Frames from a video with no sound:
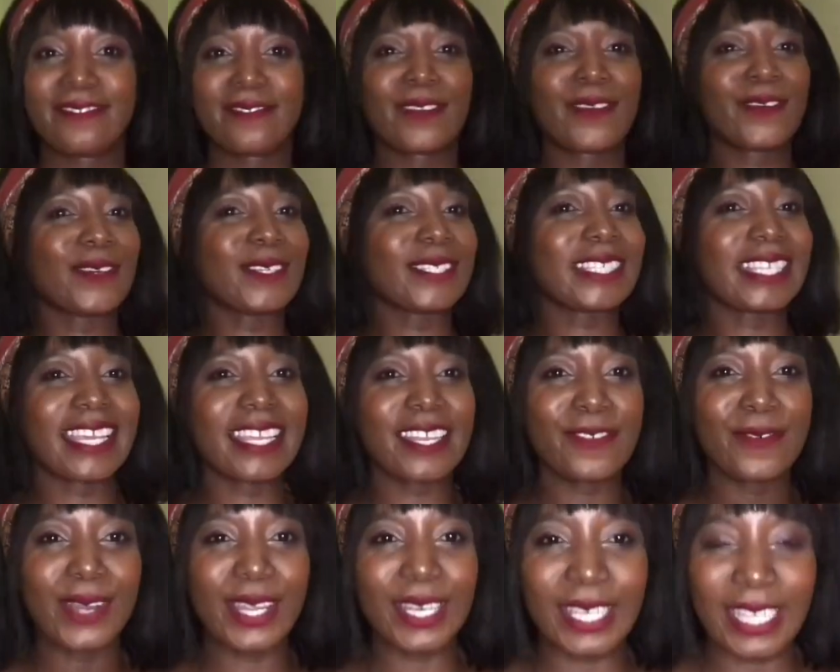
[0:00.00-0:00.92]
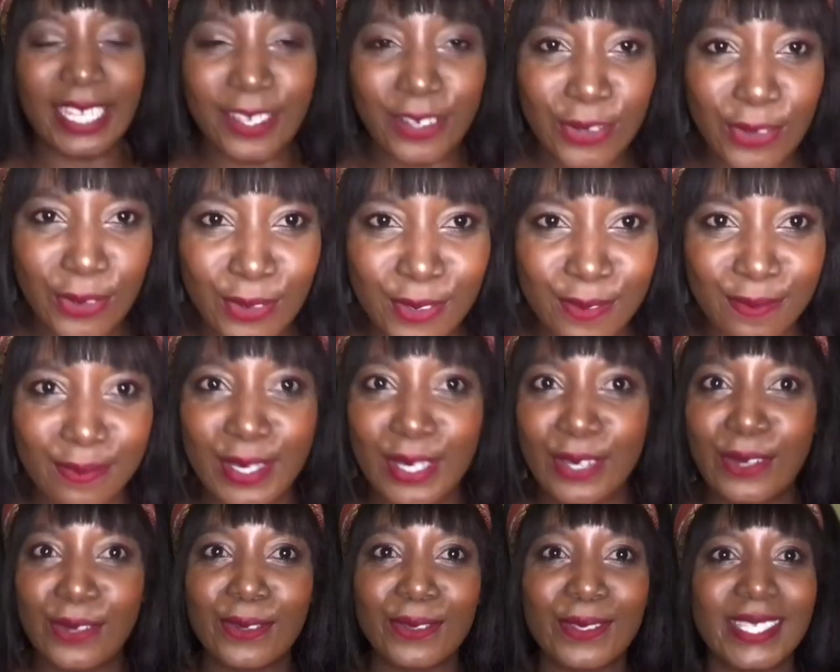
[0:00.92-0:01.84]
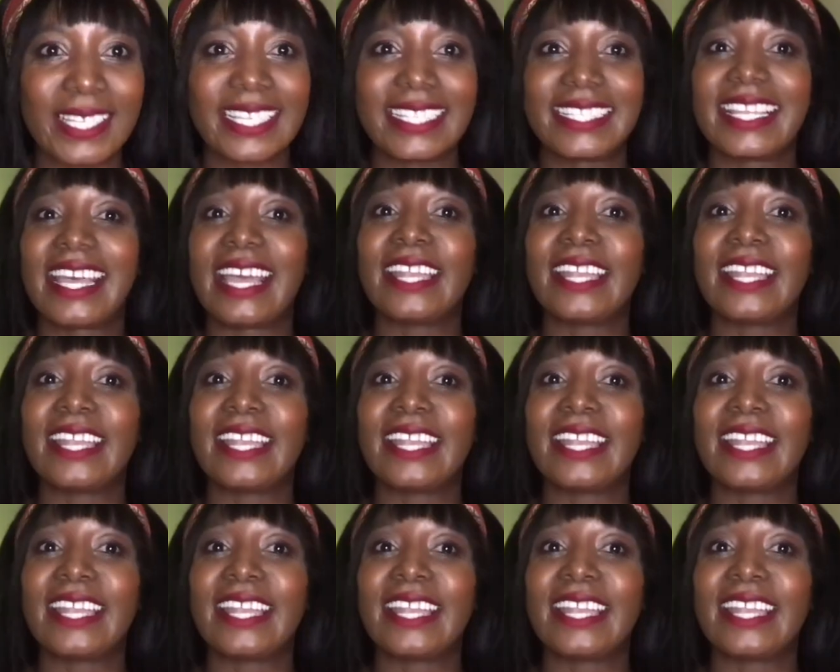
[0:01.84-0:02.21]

Because anyone that knows me knows that